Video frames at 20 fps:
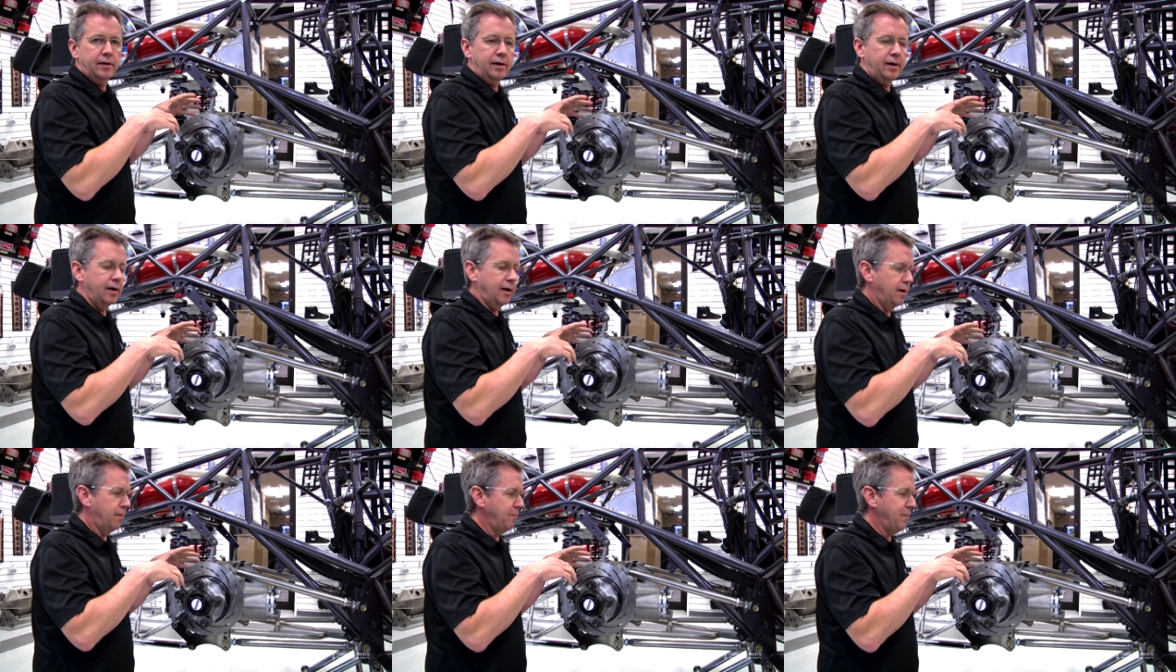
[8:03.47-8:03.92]

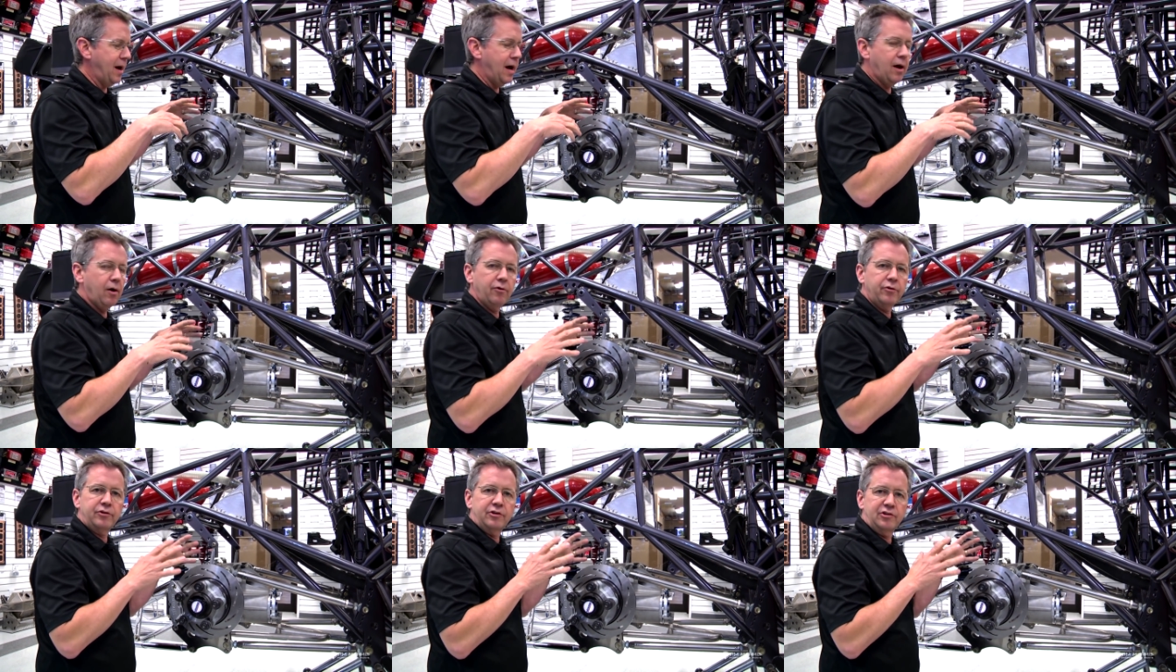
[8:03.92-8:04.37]
uh,
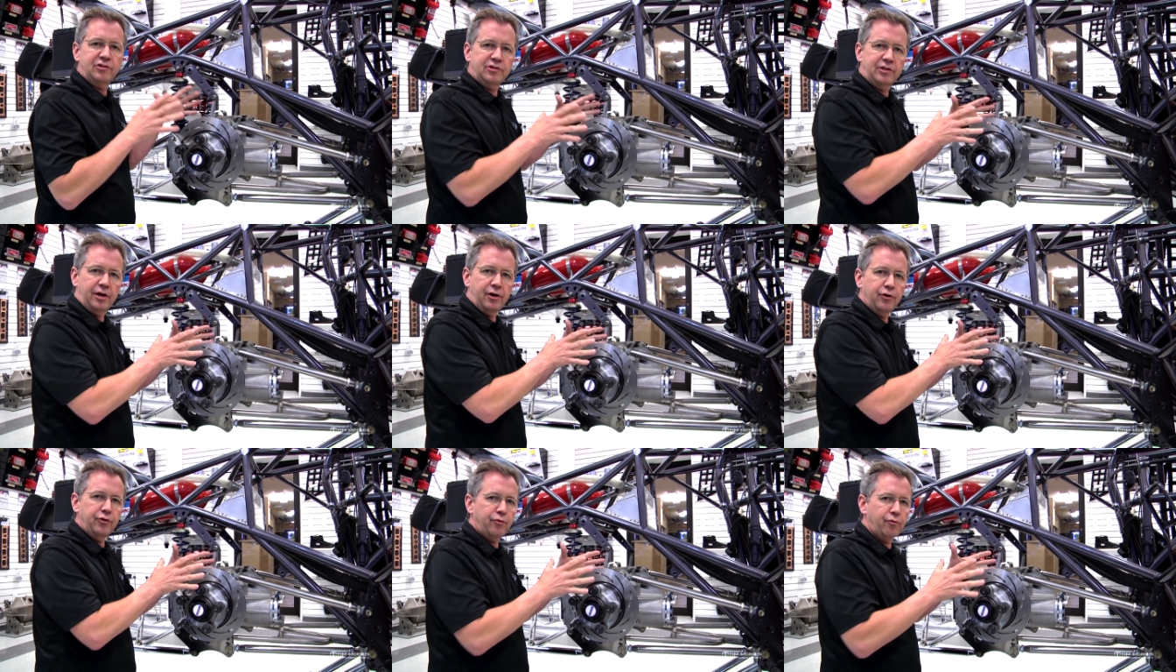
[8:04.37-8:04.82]
mount to
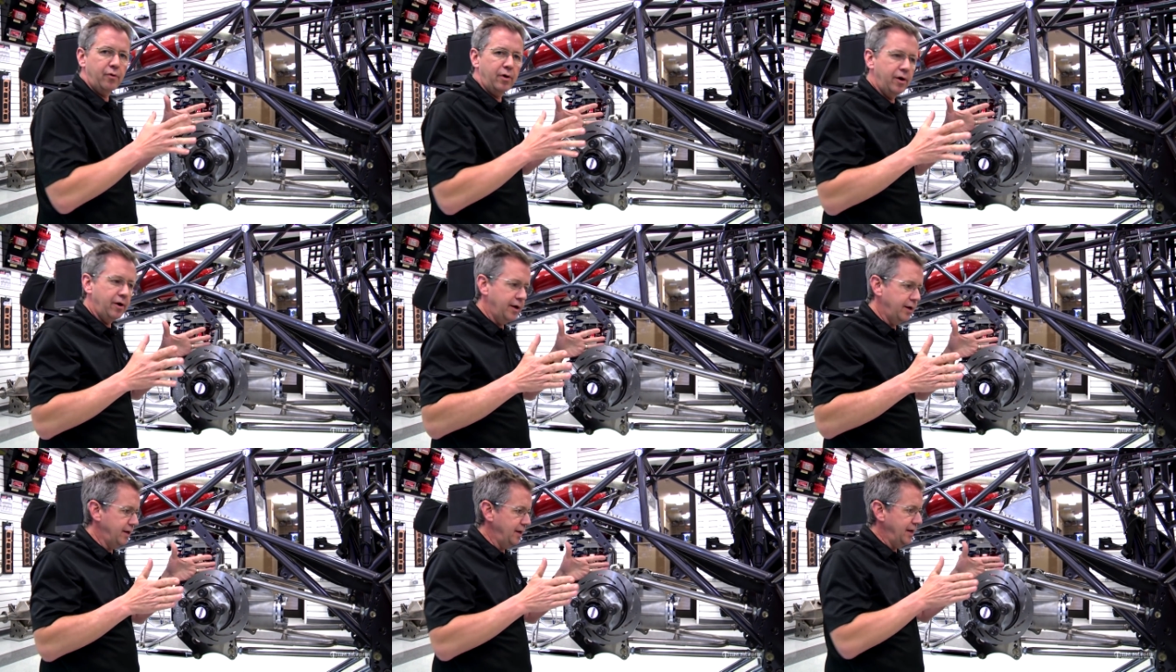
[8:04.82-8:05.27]
center the
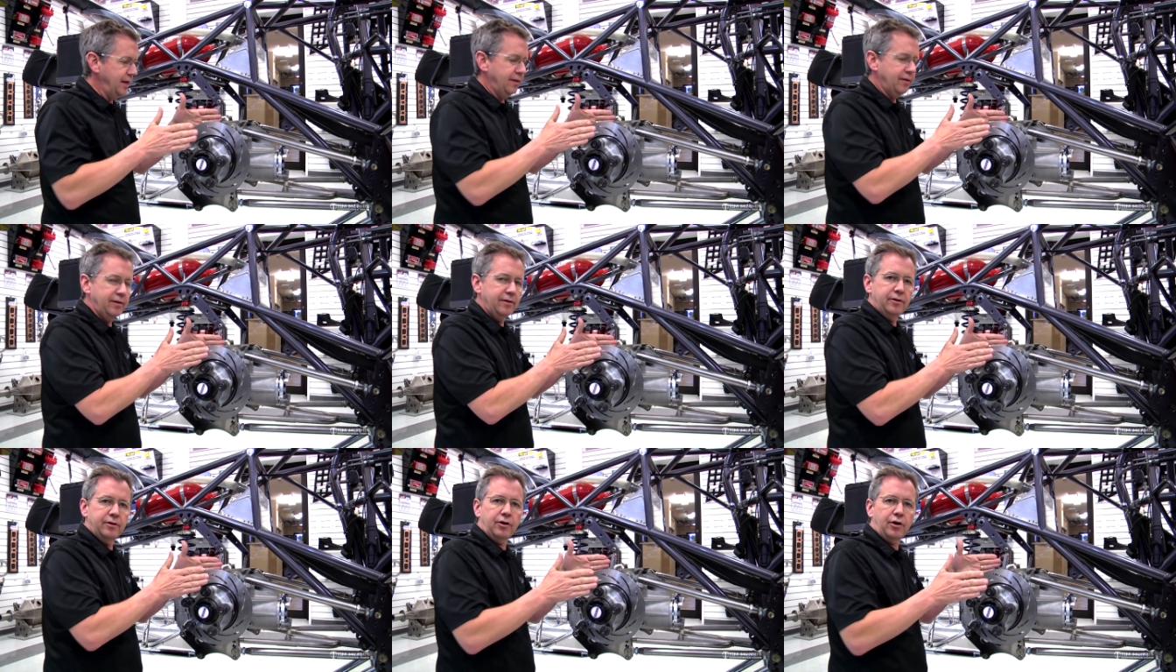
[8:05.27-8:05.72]
rear end
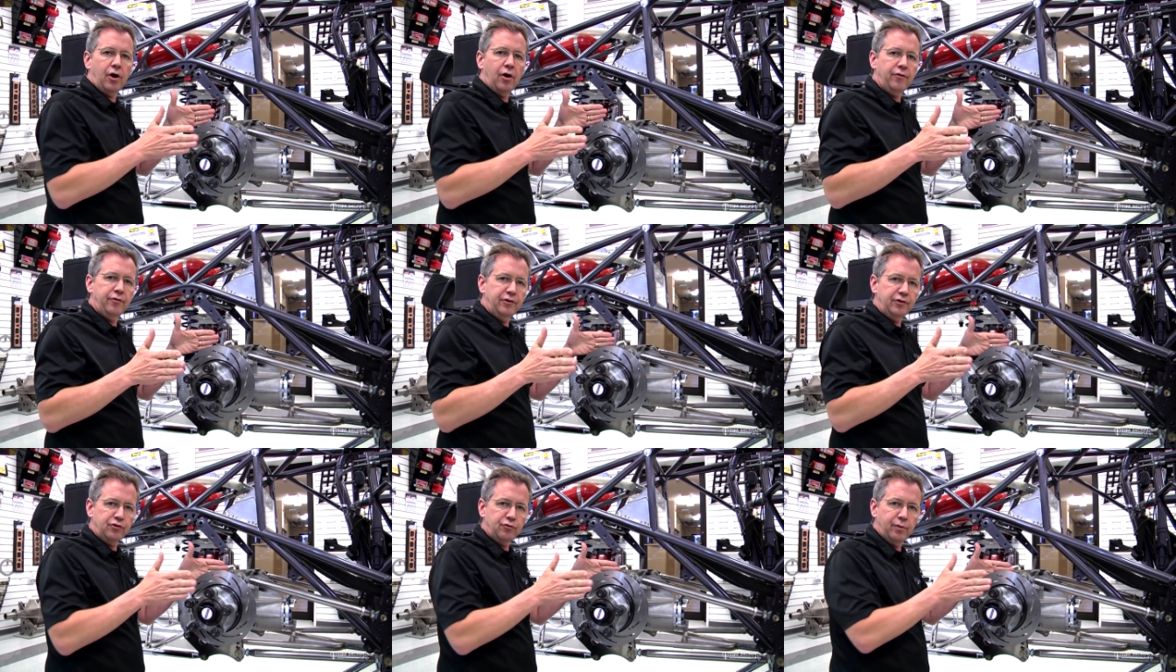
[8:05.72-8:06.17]
in the car
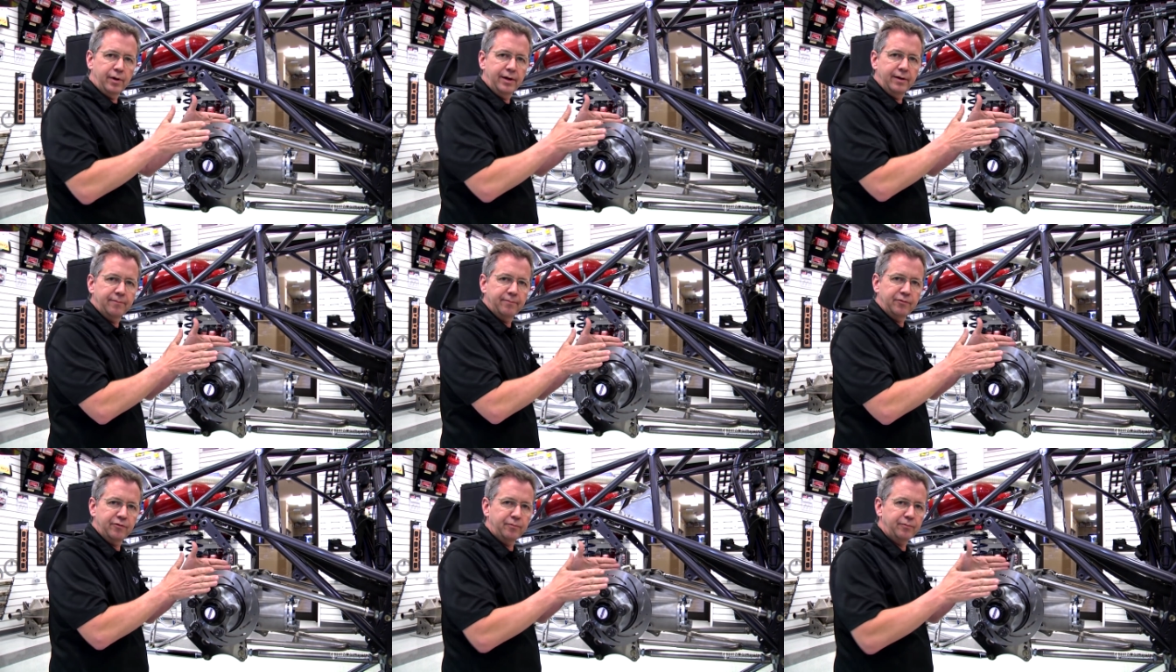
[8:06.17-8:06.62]
this way
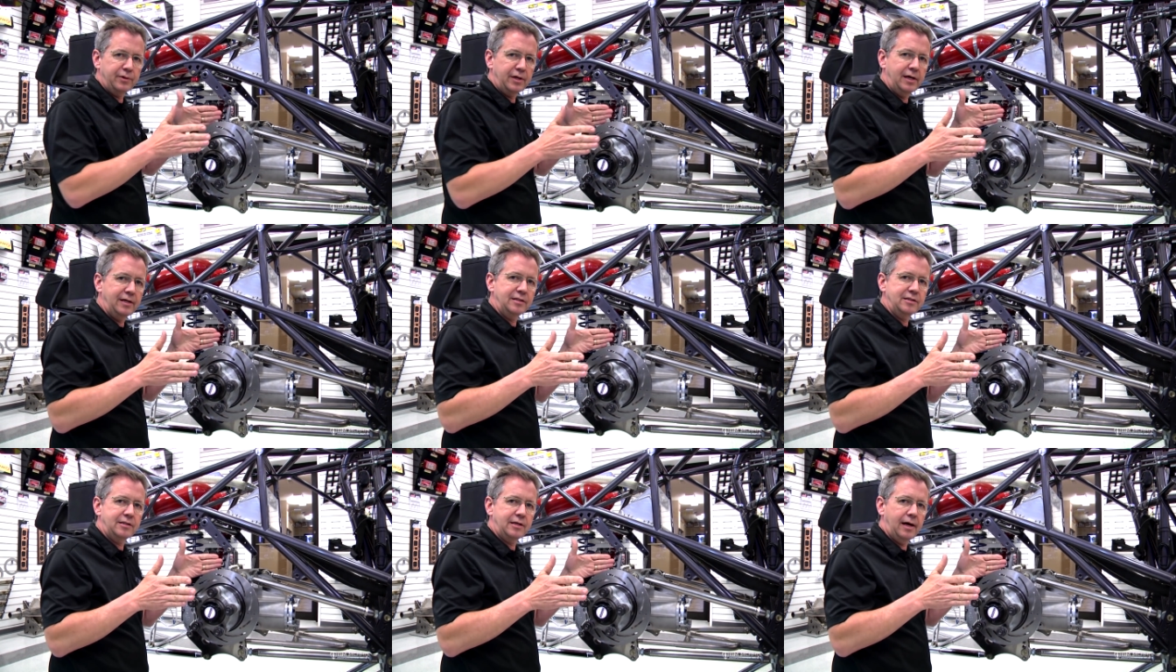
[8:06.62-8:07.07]
from
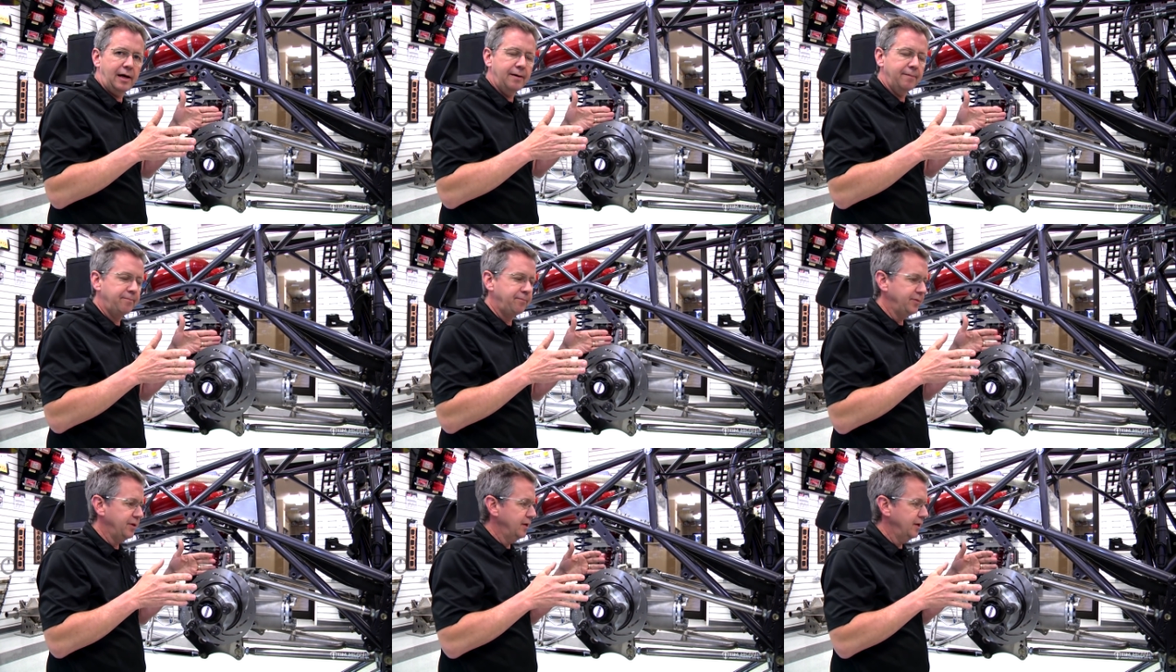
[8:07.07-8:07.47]
side to side.